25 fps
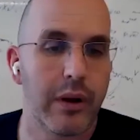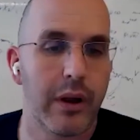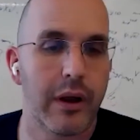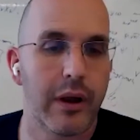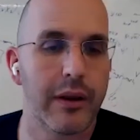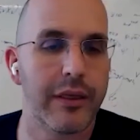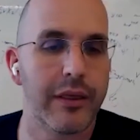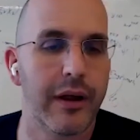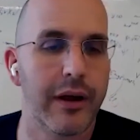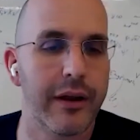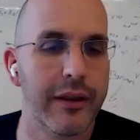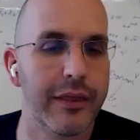
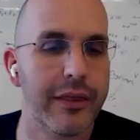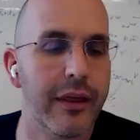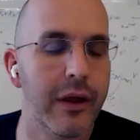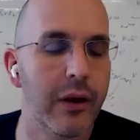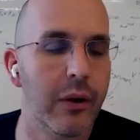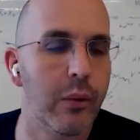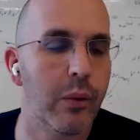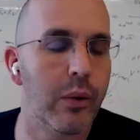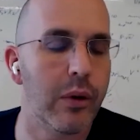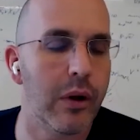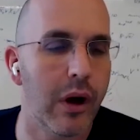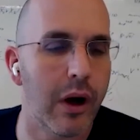I think it
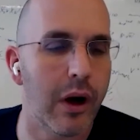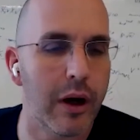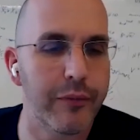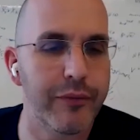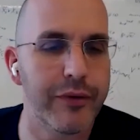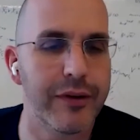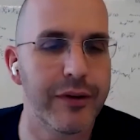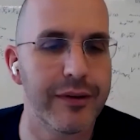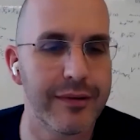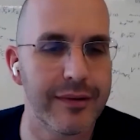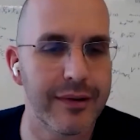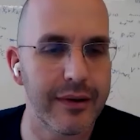will
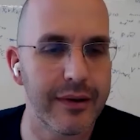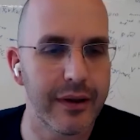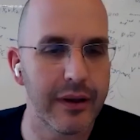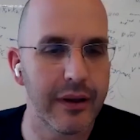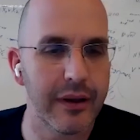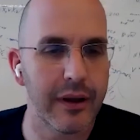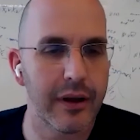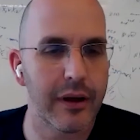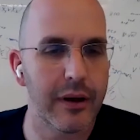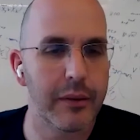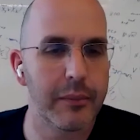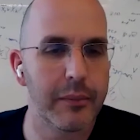obviously
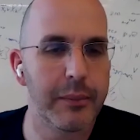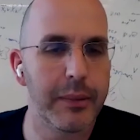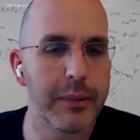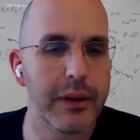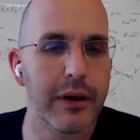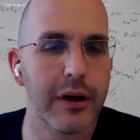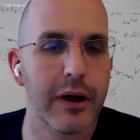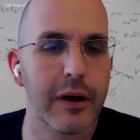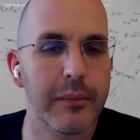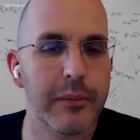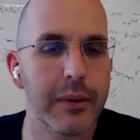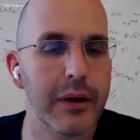
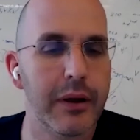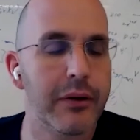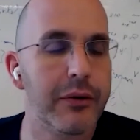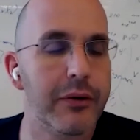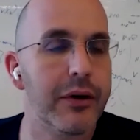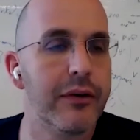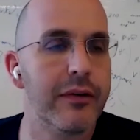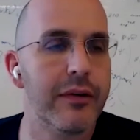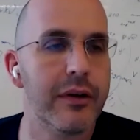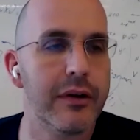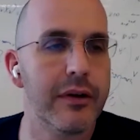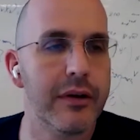become
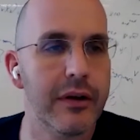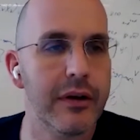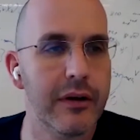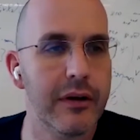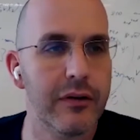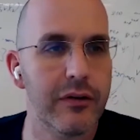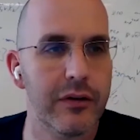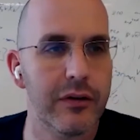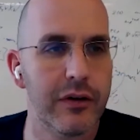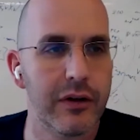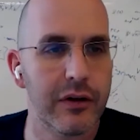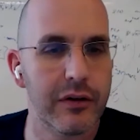increasingly
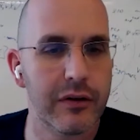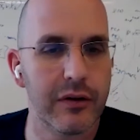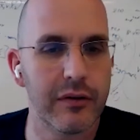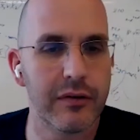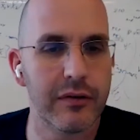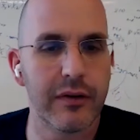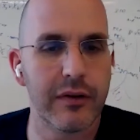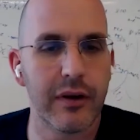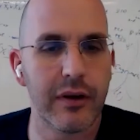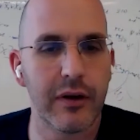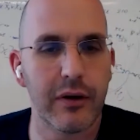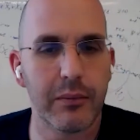easier to
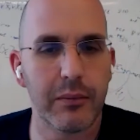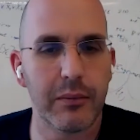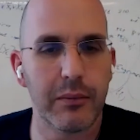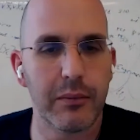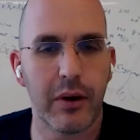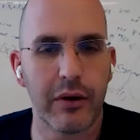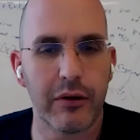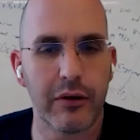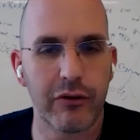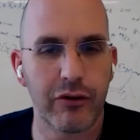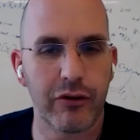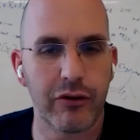scale
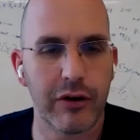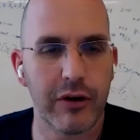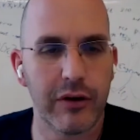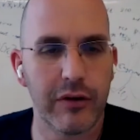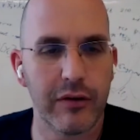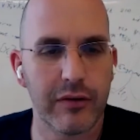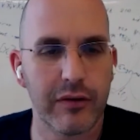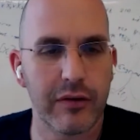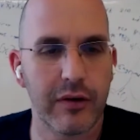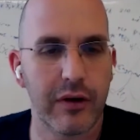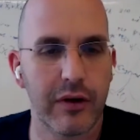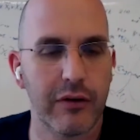blockchains
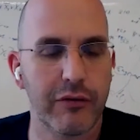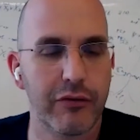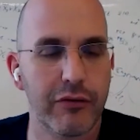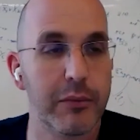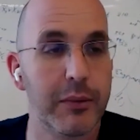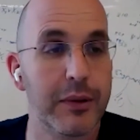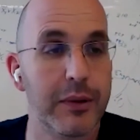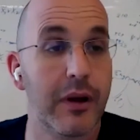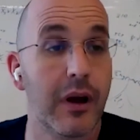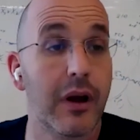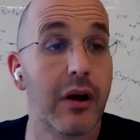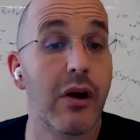from
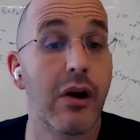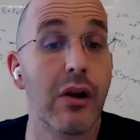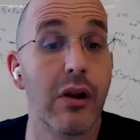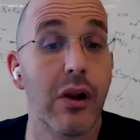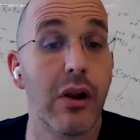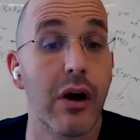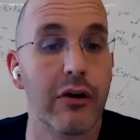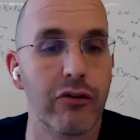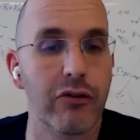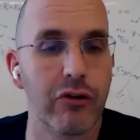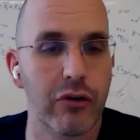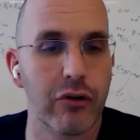a
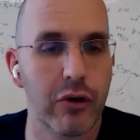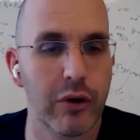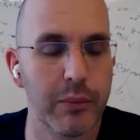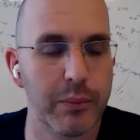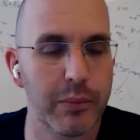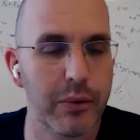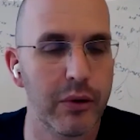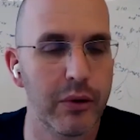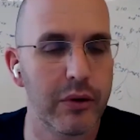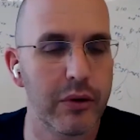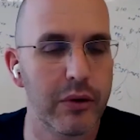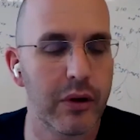
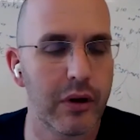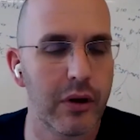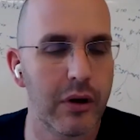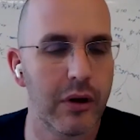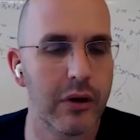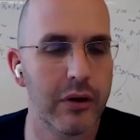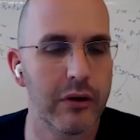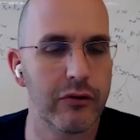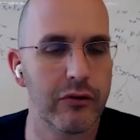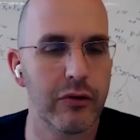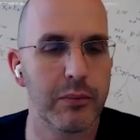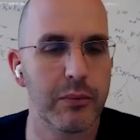pure
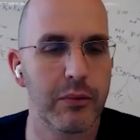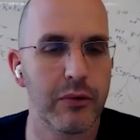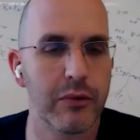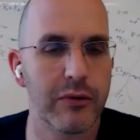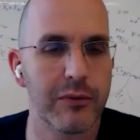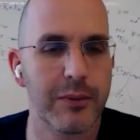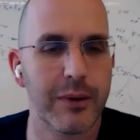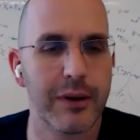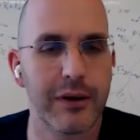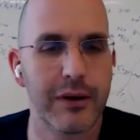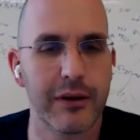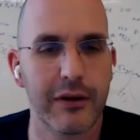technology
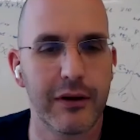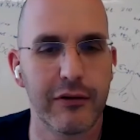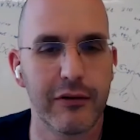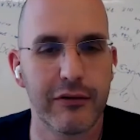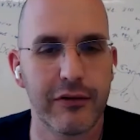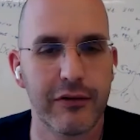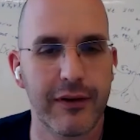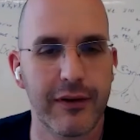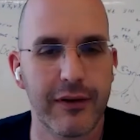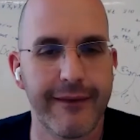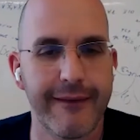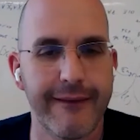perspective.
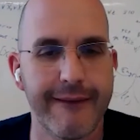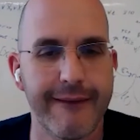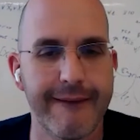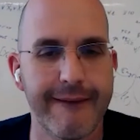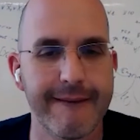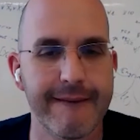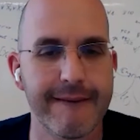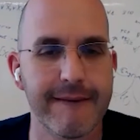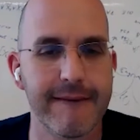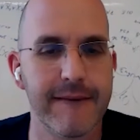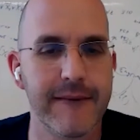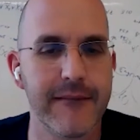
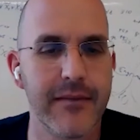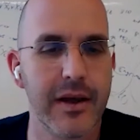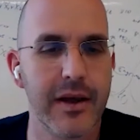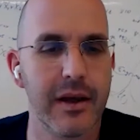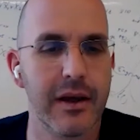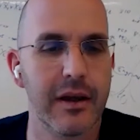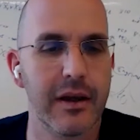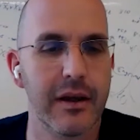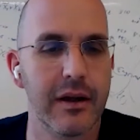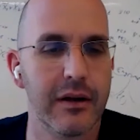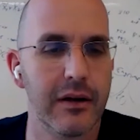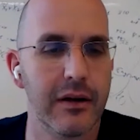
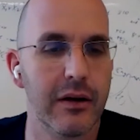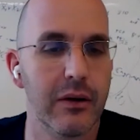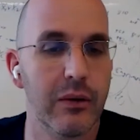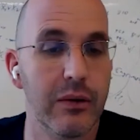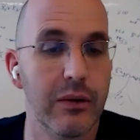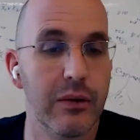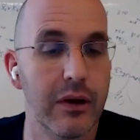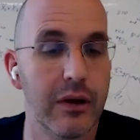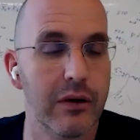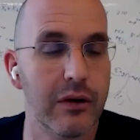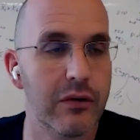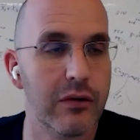And, you know,
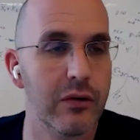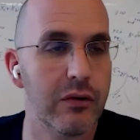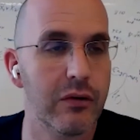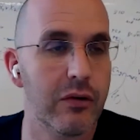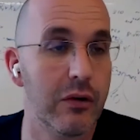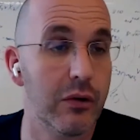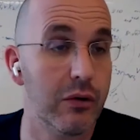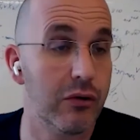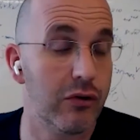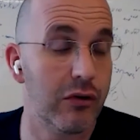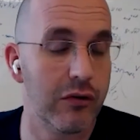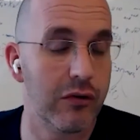layer 2
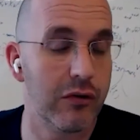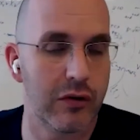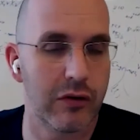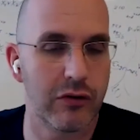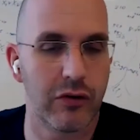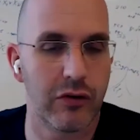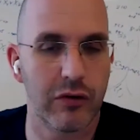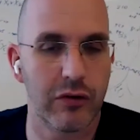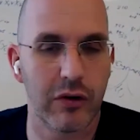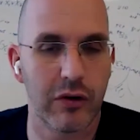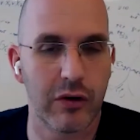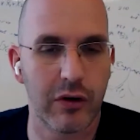solutions
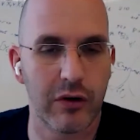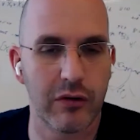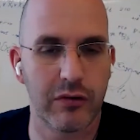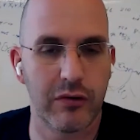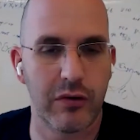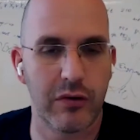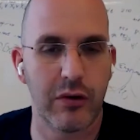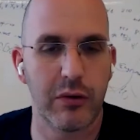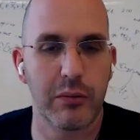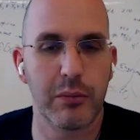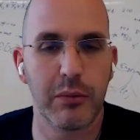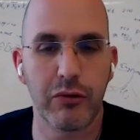such as ours,
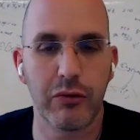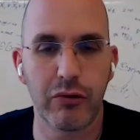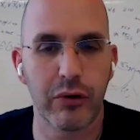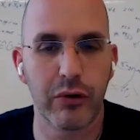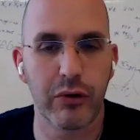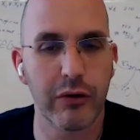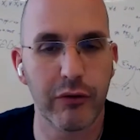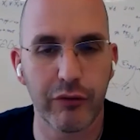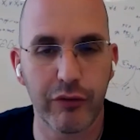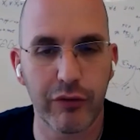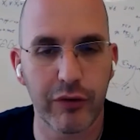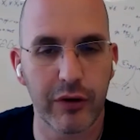they're
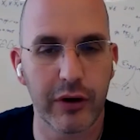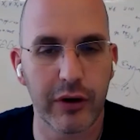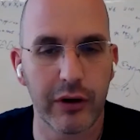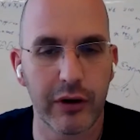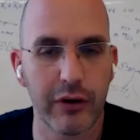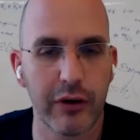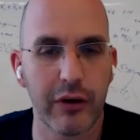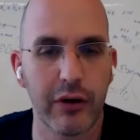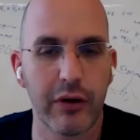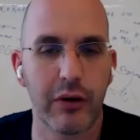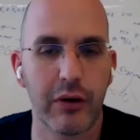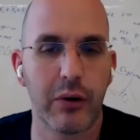maturing
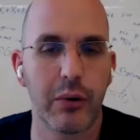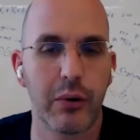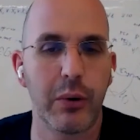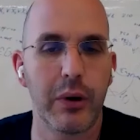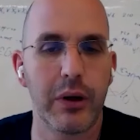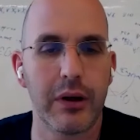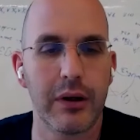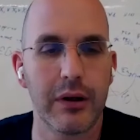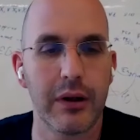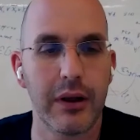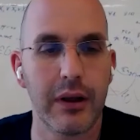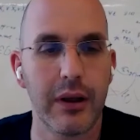very
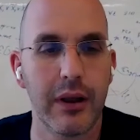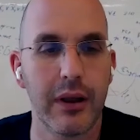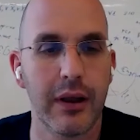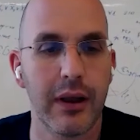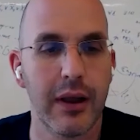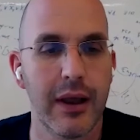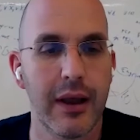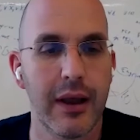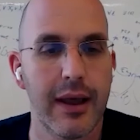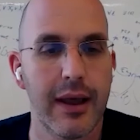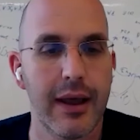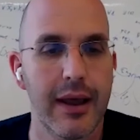quickly.
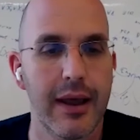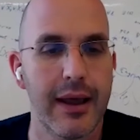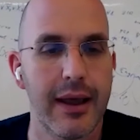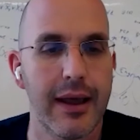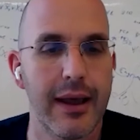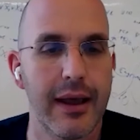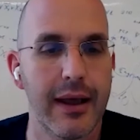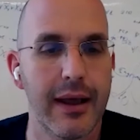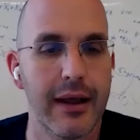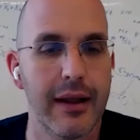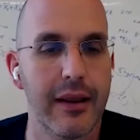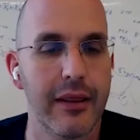
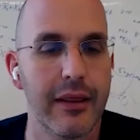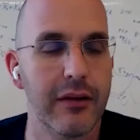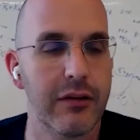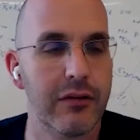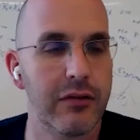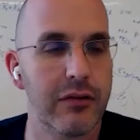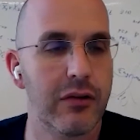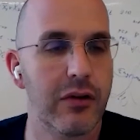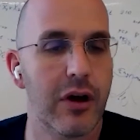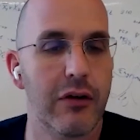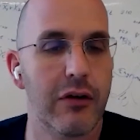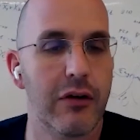And
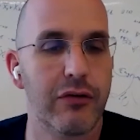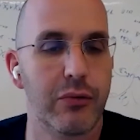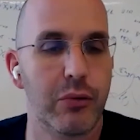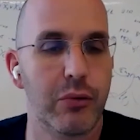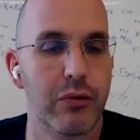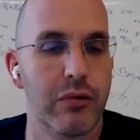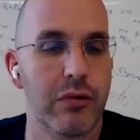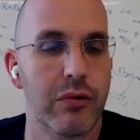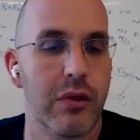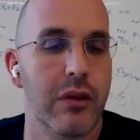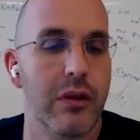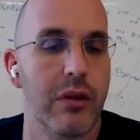
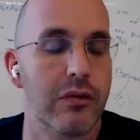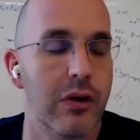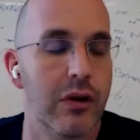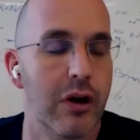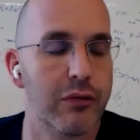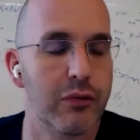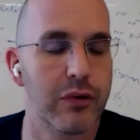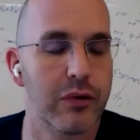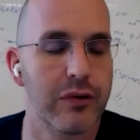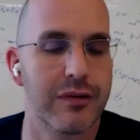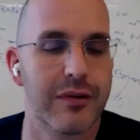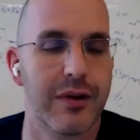the
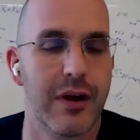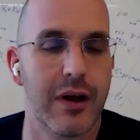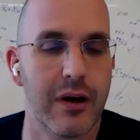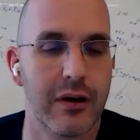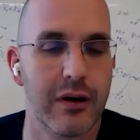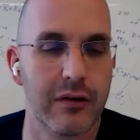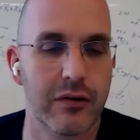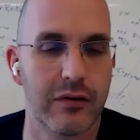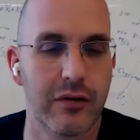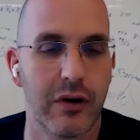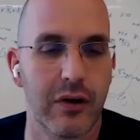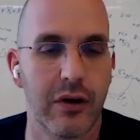software
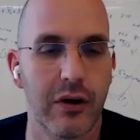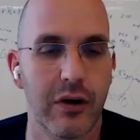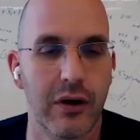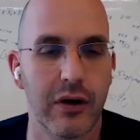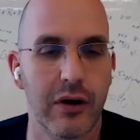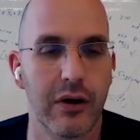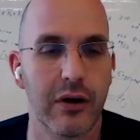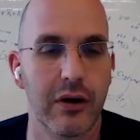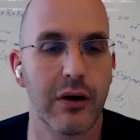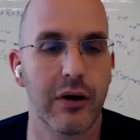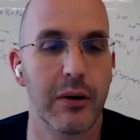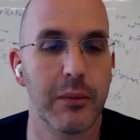stacks
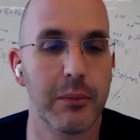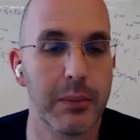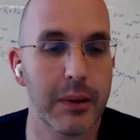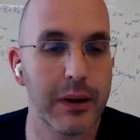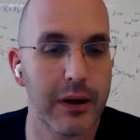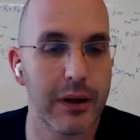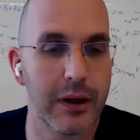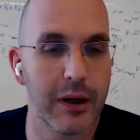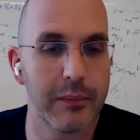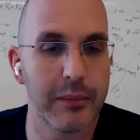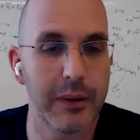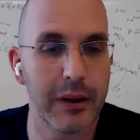are
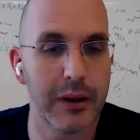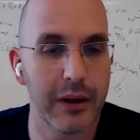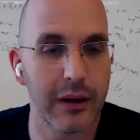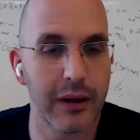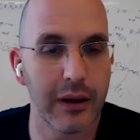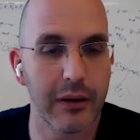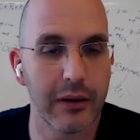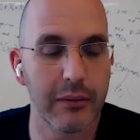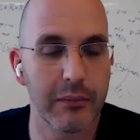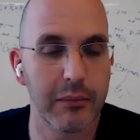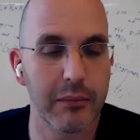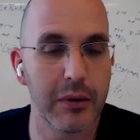
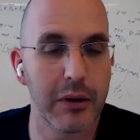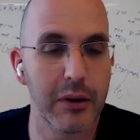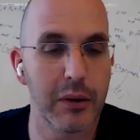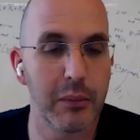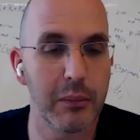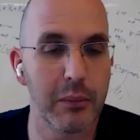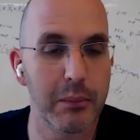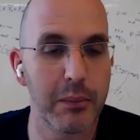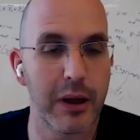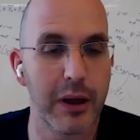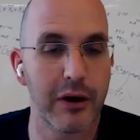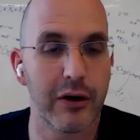becoming, you know,
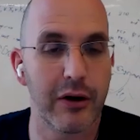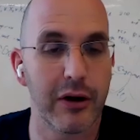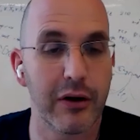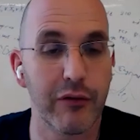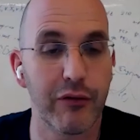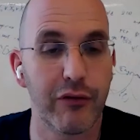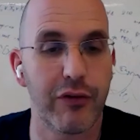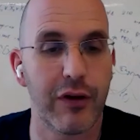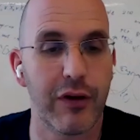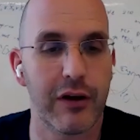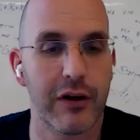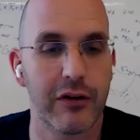better and
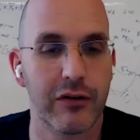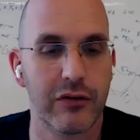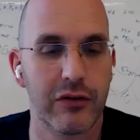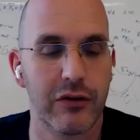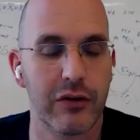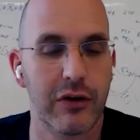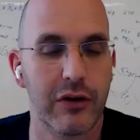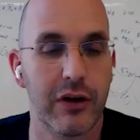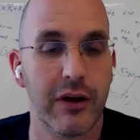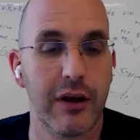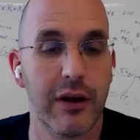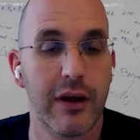
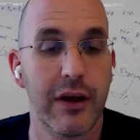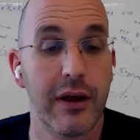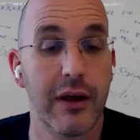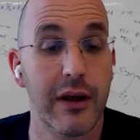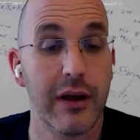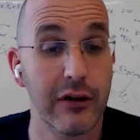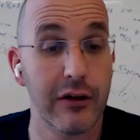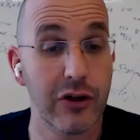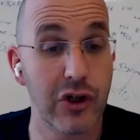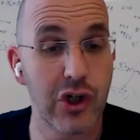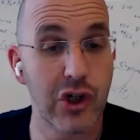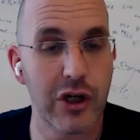faster
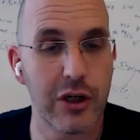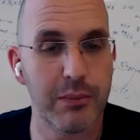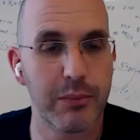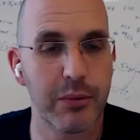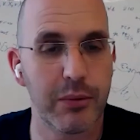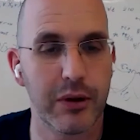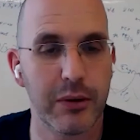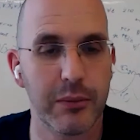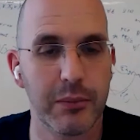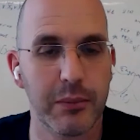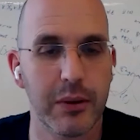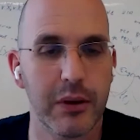and
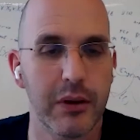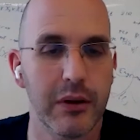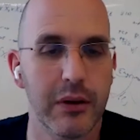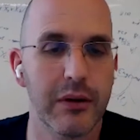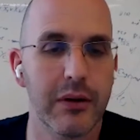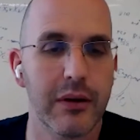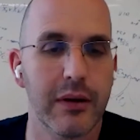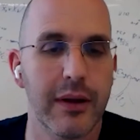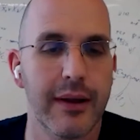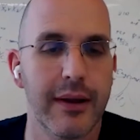cheaper to build.